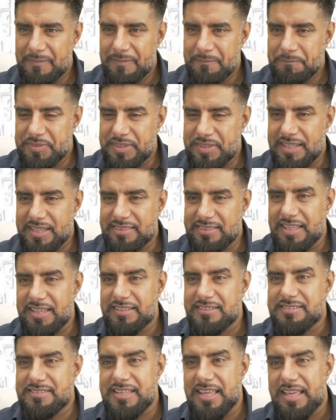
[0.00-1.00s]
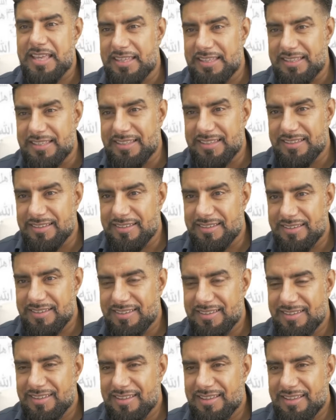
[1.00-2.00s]
that they say
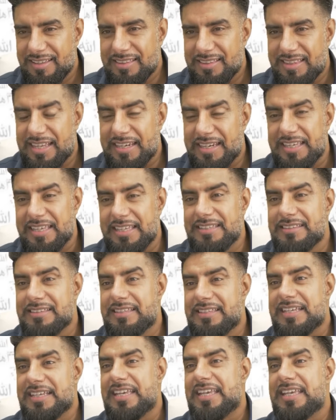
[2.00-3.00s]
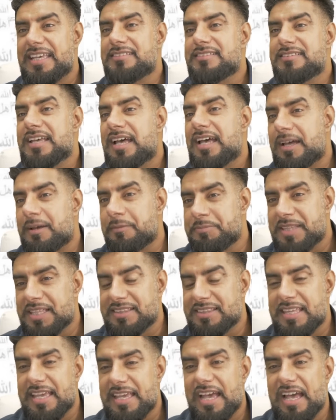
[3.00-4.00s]
that in the kitab,
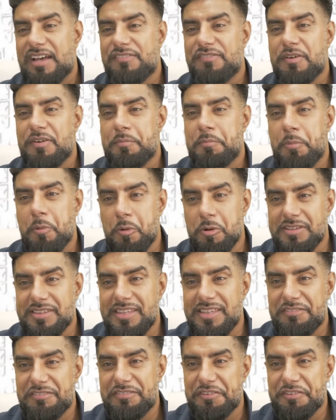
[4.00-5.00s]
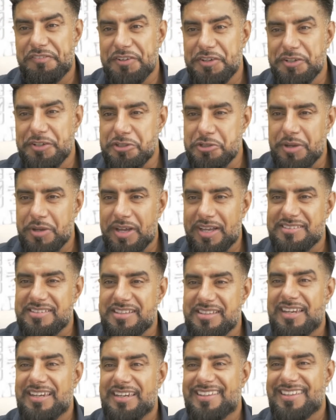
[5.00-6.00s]
that they have a book they refer to as
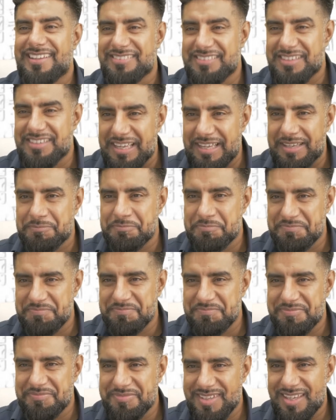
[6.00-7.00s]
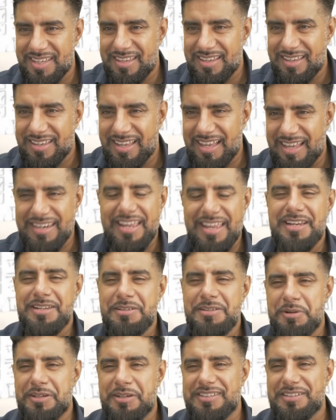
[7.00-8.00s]
al-kitab. And
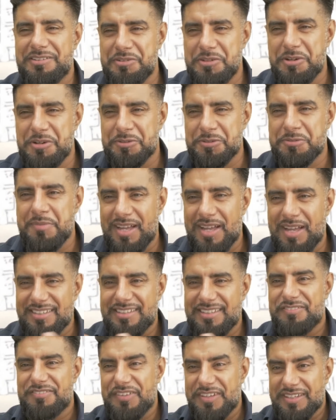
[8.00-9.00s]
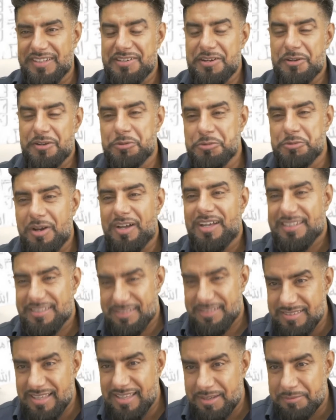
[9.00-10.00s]
anybody who knows Maliki fiqh knows what
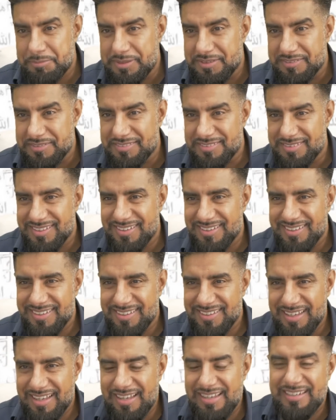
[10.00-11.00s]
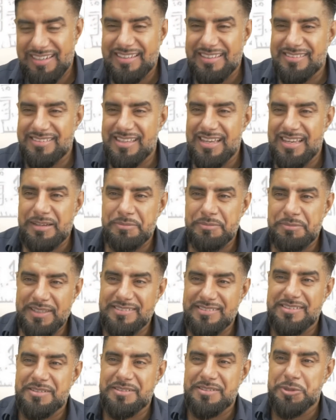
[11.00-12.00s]
al-kitab is. Al-kitab
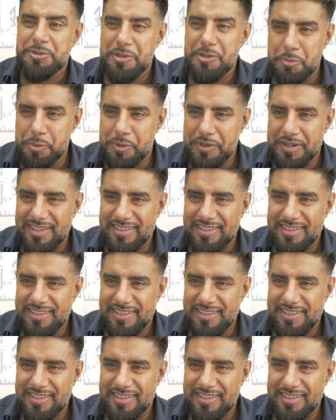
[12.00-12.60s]
is the mudawwana